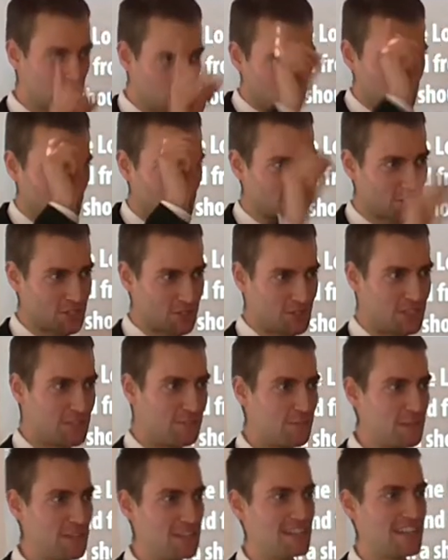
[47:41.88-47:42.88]
he will
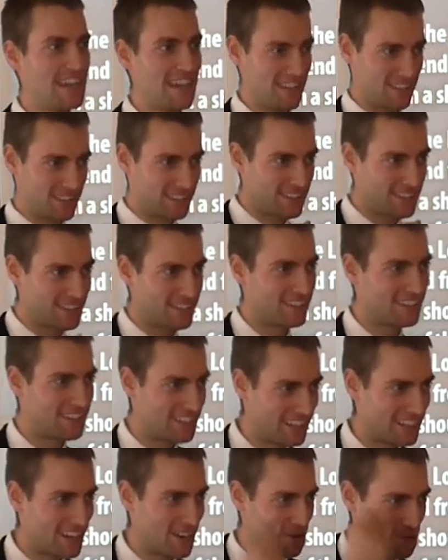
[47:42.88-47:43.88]
also defeat death
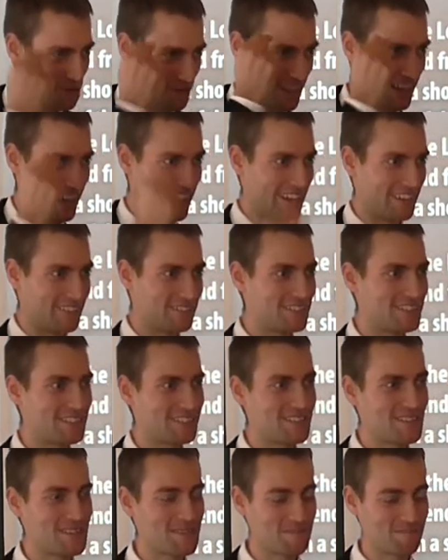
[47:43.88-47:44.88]
in our own
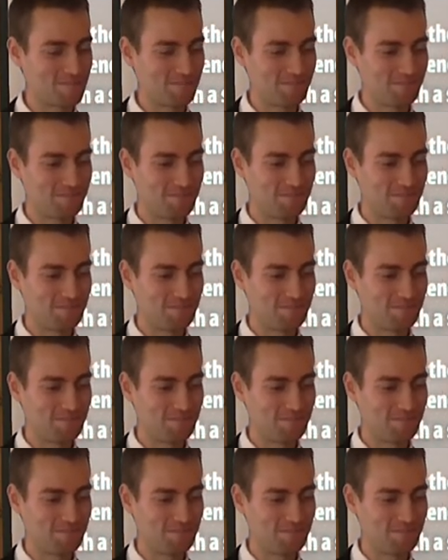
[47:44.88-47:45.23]
lives.